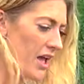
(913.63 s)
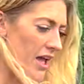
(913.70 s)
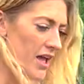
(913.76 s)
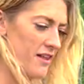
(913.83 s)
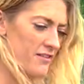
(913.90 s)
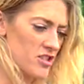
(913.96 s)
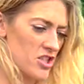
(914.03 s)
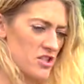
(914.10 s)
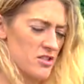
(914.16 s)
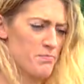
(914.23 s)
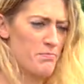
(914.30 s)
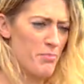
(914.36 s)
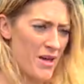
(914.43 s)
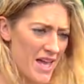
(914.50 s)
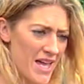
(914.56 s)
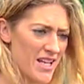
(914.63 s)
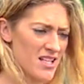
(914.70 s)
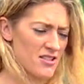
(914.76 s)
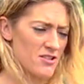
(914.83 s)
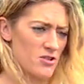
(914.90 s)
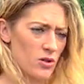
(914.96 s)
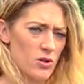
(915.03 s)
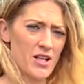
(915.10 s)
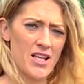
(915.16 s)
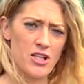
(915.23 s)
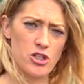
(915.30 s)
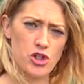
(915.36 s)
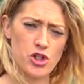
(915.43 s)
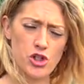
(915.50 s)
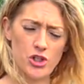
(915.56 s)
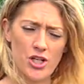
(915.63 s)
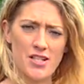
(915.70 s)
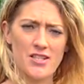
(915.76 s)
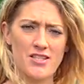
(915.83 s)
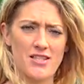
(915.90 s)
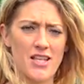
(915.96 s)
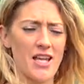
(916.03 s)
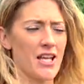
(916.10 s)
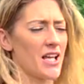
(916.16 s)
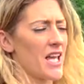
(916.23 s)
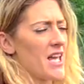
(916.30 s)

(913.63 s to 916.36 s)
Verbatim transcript: it's just big, solid, trusting,